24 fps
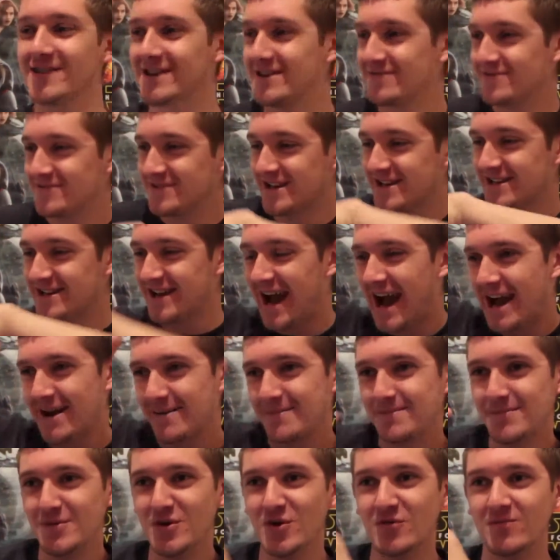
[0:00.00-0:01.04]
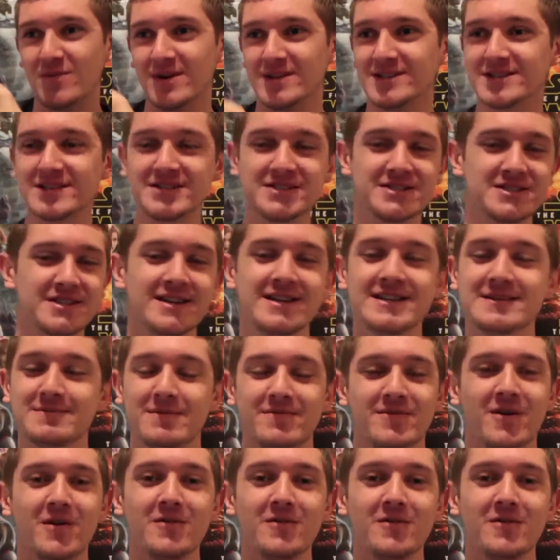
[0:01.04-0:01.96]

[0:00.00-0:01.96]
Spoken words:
I love like the hand movements, and just Elizabeth